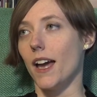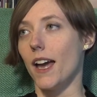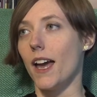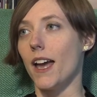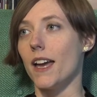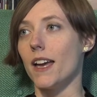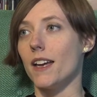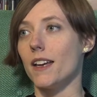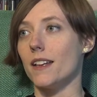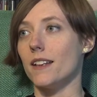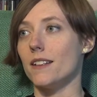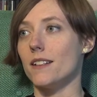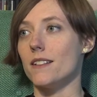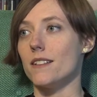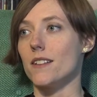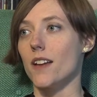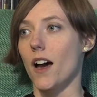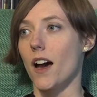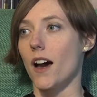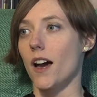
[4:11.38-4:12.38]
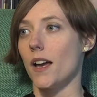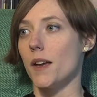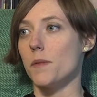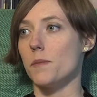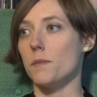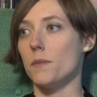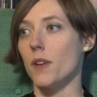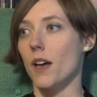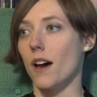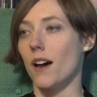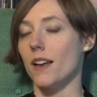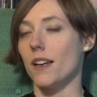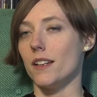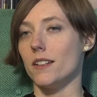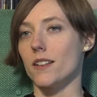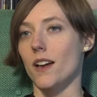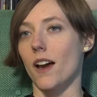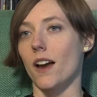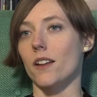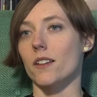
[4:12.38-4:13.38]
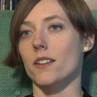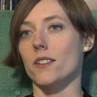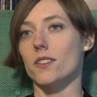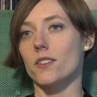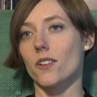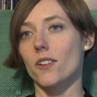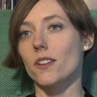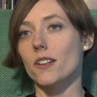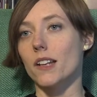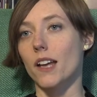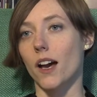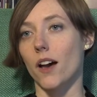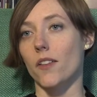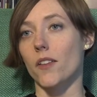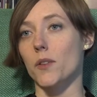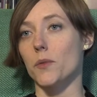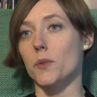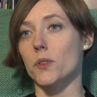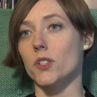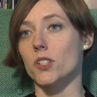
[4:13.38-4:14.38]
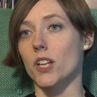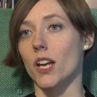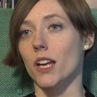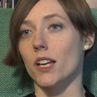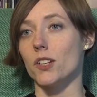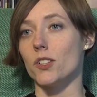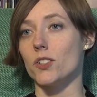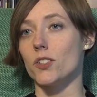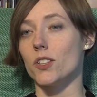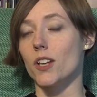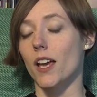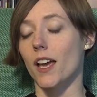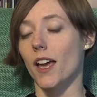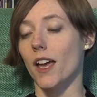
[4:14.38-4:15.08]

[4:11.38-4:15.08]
And I'm not entirely certain how they will change.